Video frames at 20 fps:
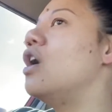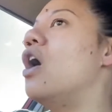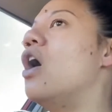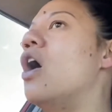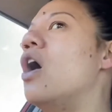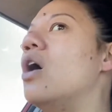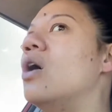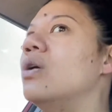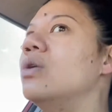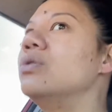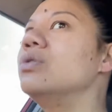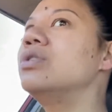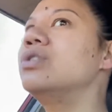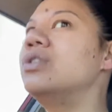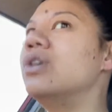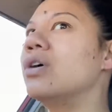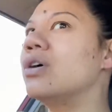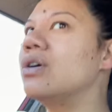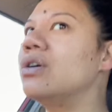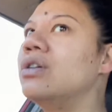whole
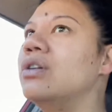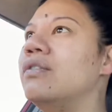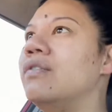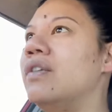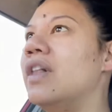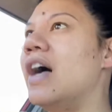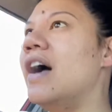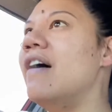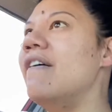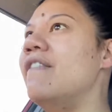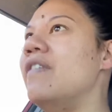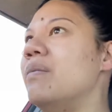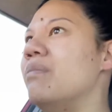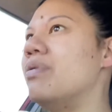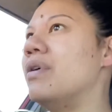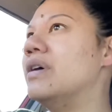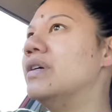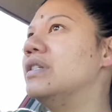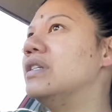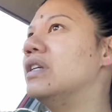circle of life and
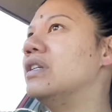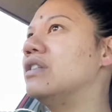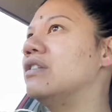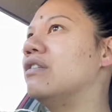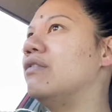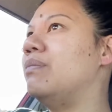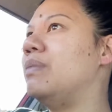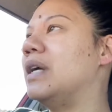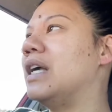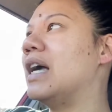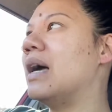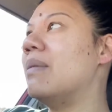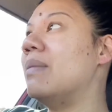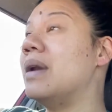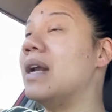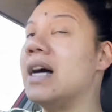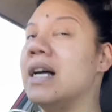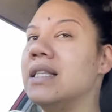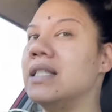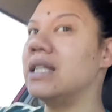process of being able
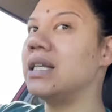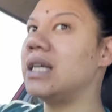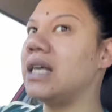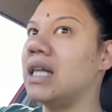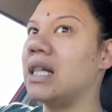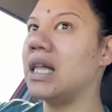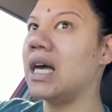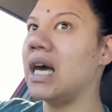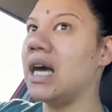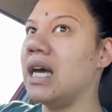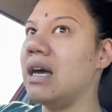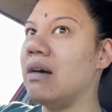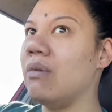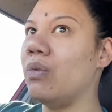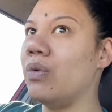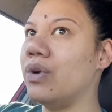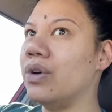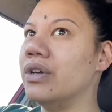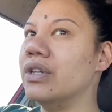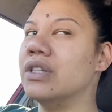to articulate
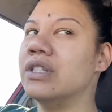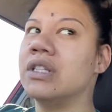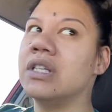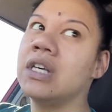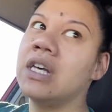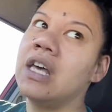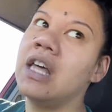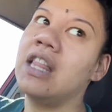words.